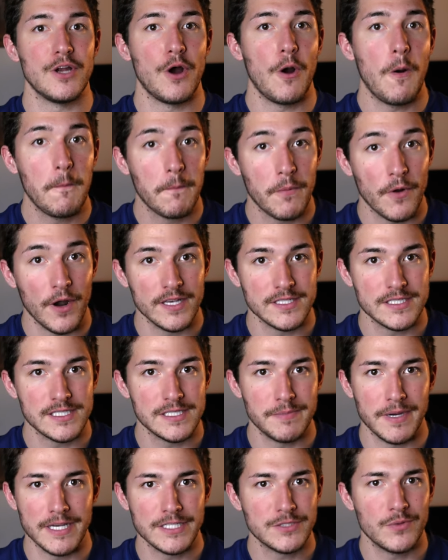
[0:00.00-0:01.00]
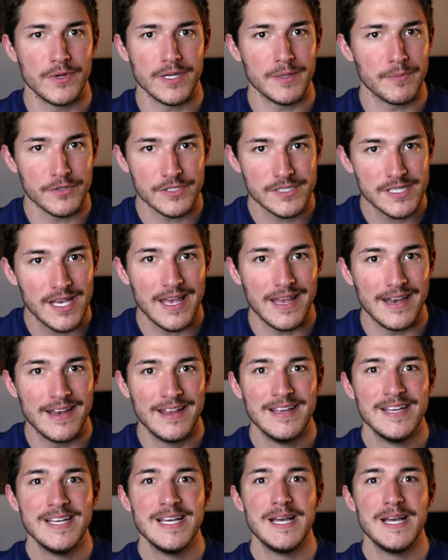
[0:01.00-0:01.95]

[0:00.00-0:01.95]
home prices by 20%,